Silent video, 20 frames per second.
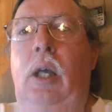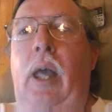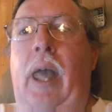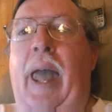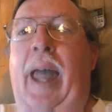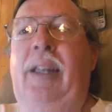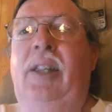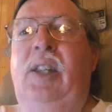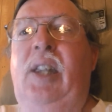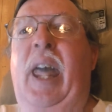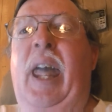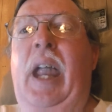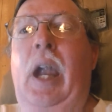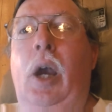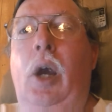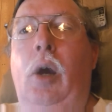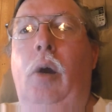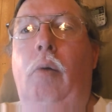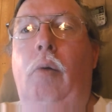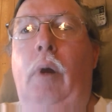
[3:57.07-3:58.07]
and
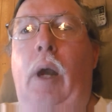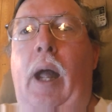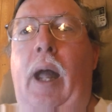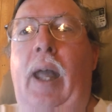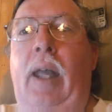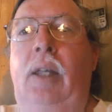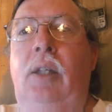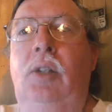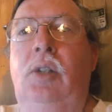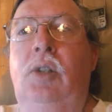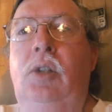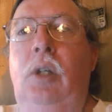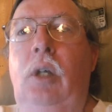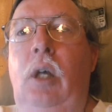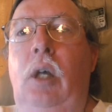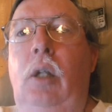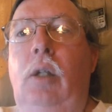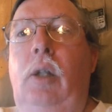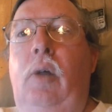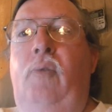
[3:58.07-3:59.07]
terrorize
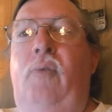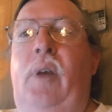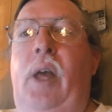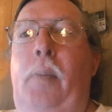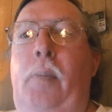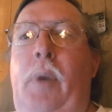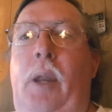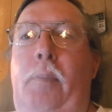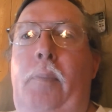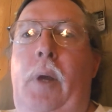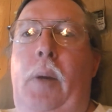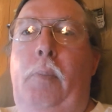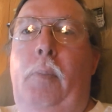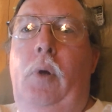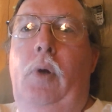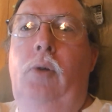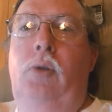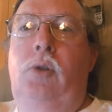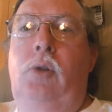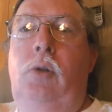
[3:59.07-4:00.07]
the family
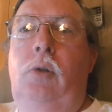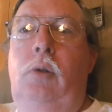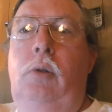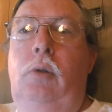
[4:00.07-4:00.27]
members